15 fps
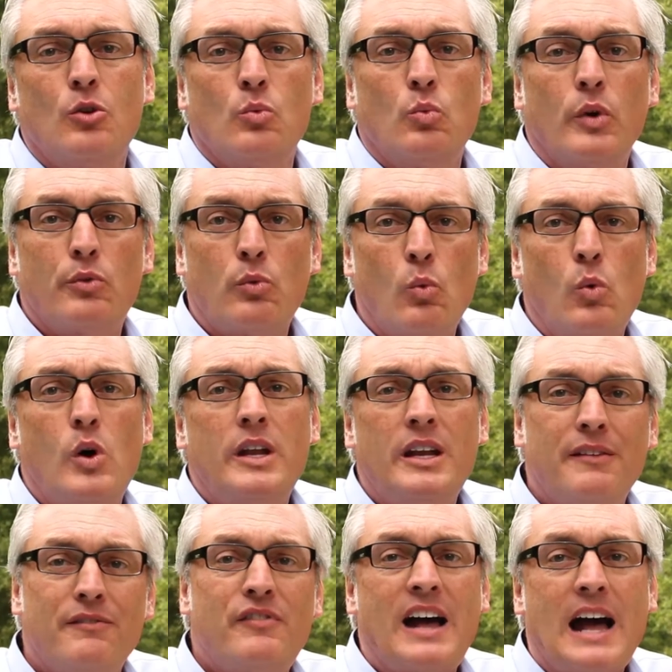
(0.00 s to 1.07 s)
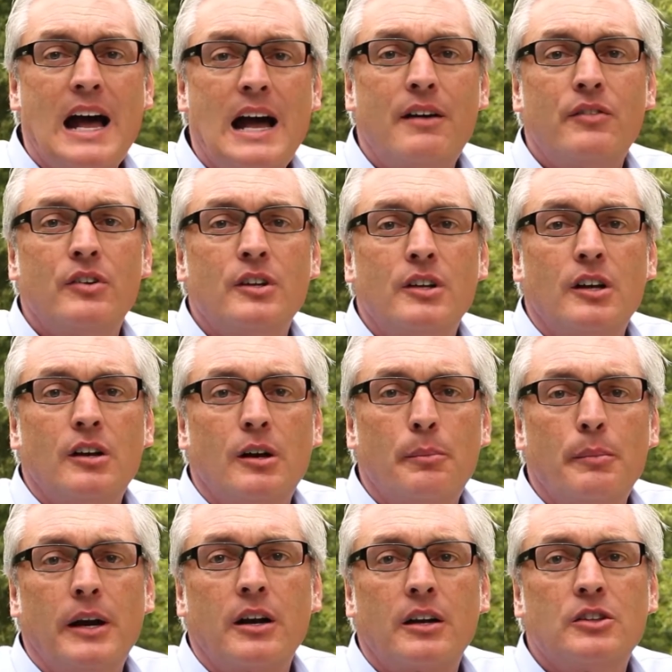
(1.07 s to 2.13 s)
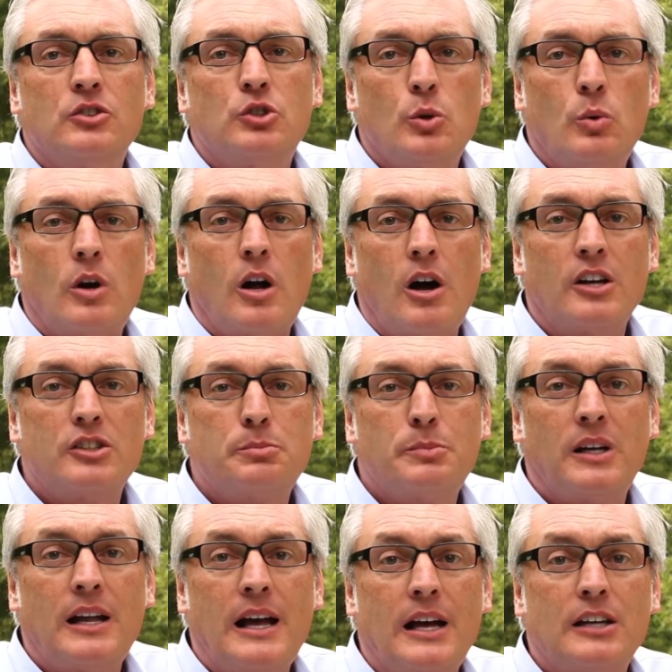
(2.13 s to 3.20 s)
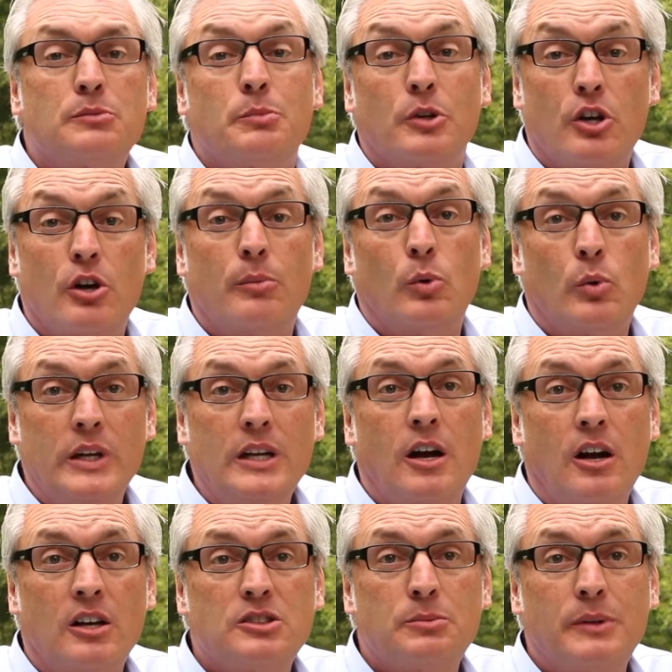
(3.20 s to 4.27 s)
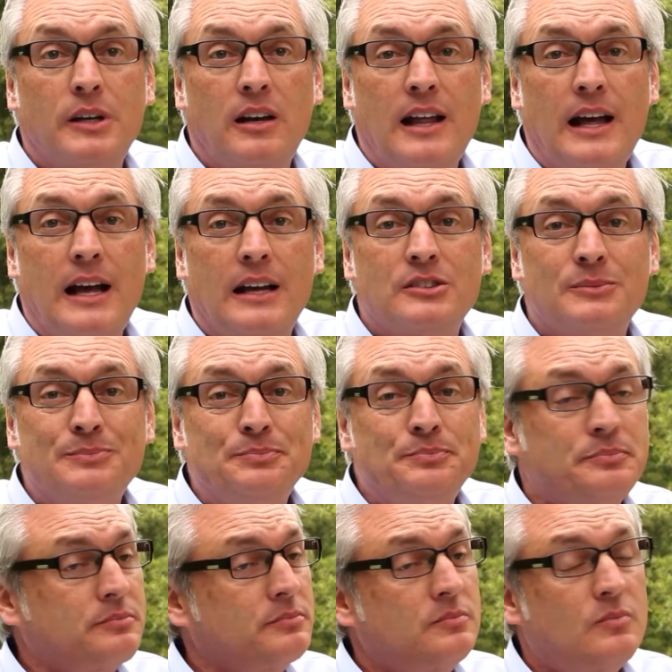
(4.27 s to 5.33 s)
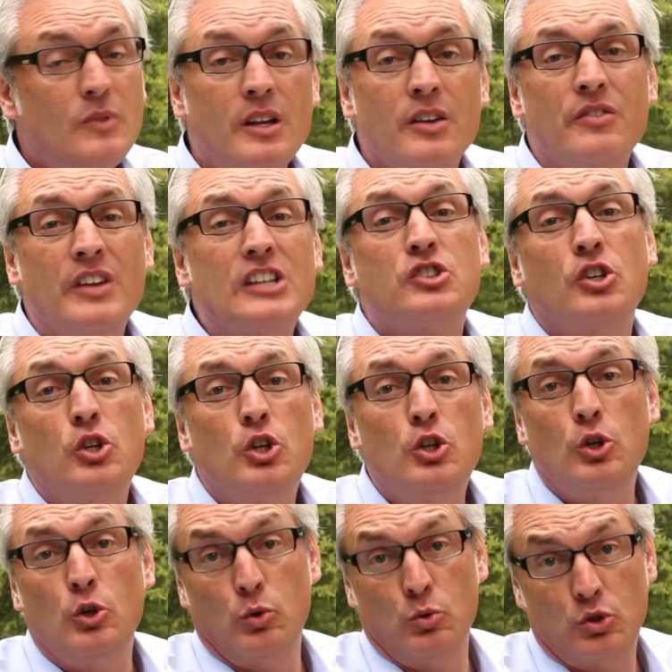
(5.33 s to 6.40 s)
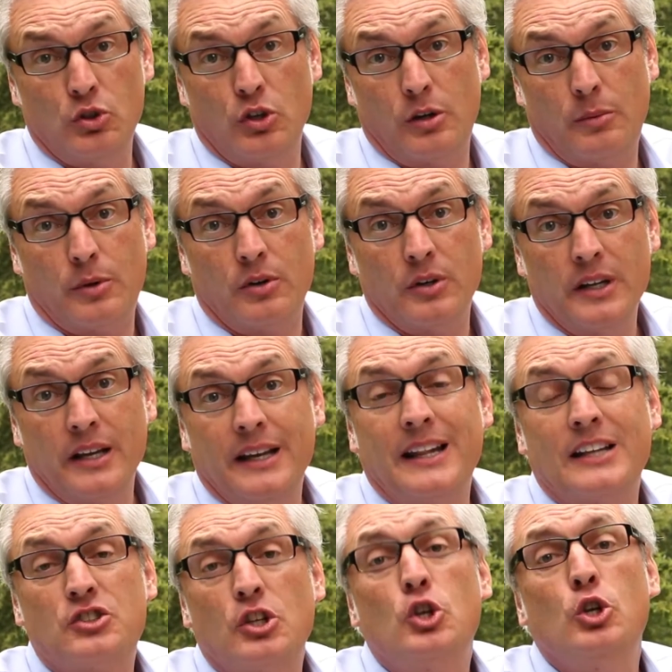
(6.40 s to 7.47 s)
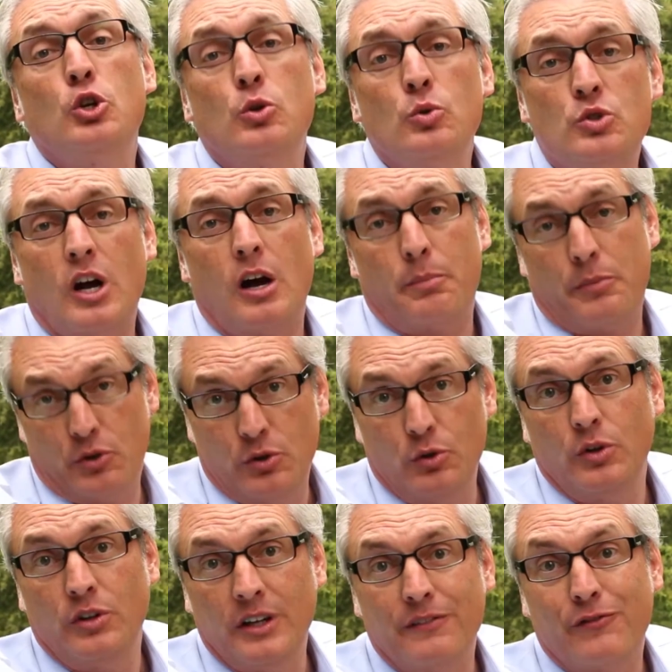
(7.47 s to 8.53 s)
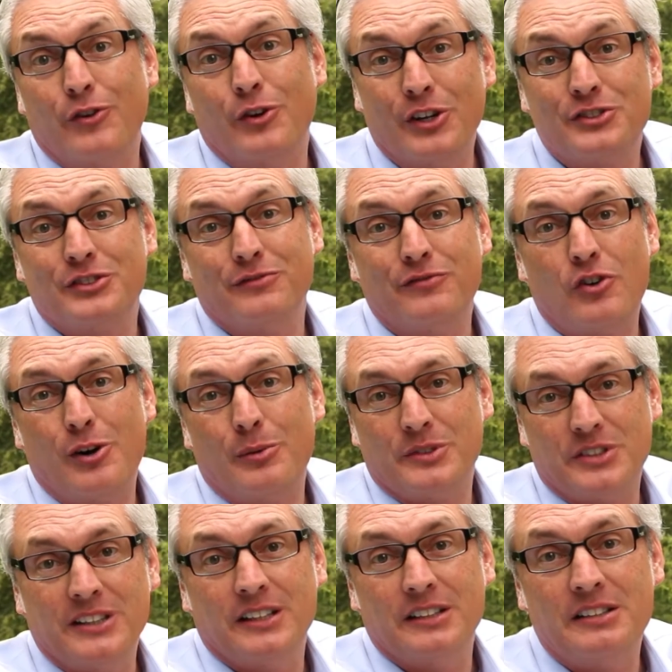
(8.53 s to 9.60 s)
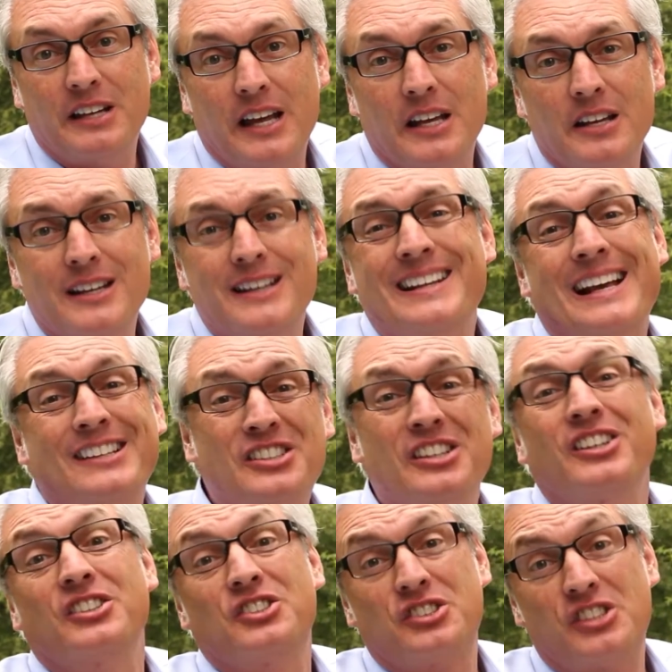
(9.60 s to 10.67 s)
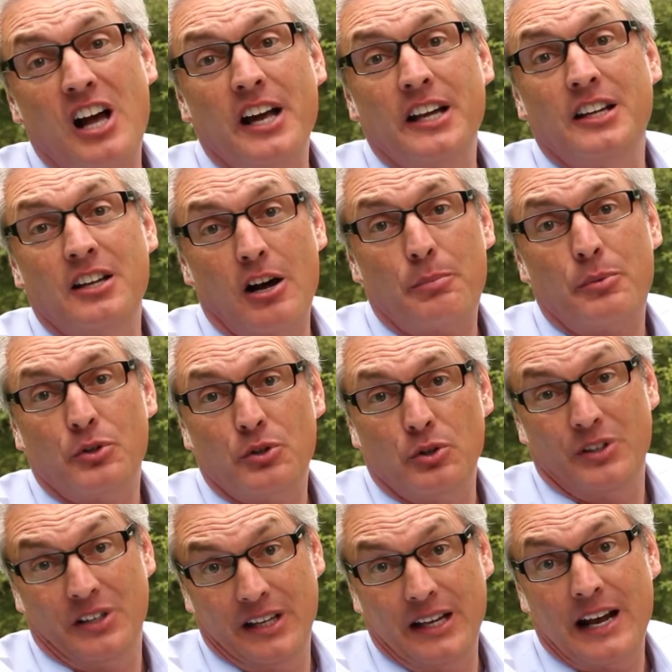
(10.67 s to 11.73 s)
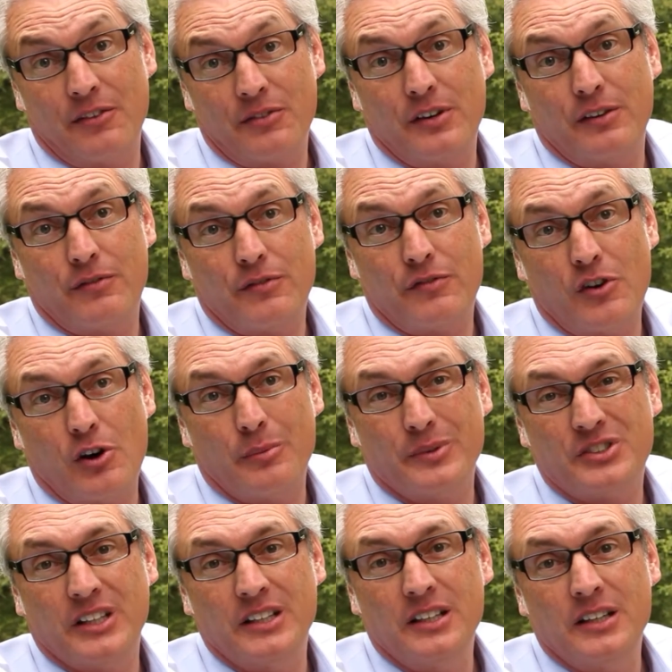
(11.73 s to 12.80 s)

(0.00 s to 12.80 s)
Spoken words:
With 1 in 5 Americans who are hospitalized become rehospitalized, that's a huge number, and that's a huge opportunity for us in pharmacy today. That's an exciting opportunity out there for pharmacy.